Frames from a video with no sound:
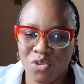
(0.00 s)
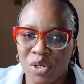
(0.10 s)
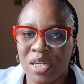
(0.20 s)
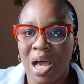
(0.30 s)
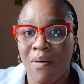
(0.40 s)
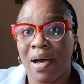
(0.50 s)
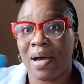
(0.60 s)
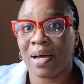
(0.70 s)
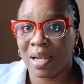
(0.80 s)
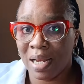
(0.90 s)
during
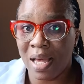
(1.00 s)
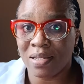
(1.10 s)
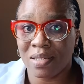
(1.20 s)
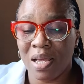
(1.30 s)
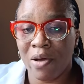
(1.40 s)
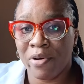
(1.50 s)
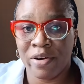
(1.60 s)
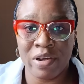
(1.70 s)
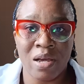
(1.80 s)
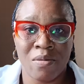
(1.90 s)
our class
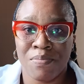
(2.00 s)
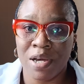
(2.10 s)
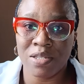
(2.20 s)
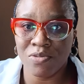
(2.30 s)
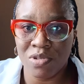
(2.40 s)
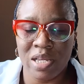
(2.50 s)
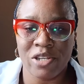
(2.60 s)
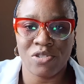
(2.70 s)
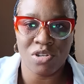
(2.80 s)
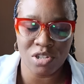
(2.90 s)
practical
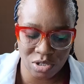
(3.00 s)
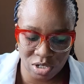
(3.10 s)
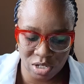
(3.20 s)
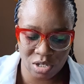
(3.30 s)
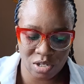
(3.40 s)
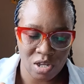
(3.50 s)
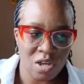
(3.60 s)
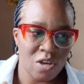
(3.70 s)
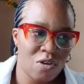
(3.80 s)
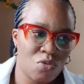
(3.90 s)
section is
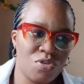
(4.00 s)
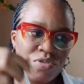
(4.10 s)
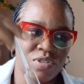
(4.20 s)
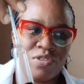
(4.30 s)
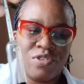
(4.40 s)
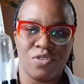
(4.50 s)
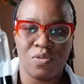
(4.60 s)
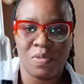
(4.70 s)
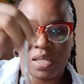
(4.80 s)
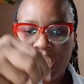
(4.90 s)
we use the
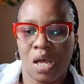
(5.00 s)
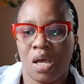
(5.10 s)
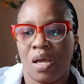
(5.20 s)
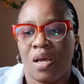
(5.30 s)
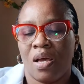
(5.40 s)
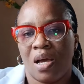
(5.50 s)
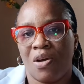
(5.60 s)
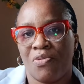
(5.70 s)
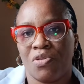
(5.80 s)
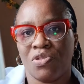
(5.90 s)
urinometer,
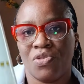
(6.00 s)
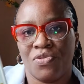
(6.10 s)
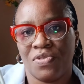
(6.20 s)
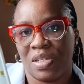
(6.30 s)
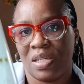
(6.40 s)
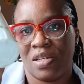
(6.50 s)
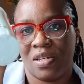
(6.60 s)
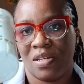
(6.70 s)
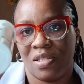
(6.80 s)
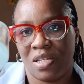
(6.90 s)
and we also use
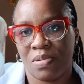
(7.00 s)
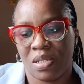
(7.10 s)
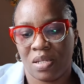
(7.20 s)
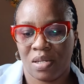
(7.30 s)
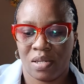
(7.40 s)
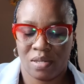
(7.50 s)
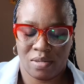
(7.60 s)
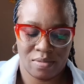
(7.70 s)
the dipstick.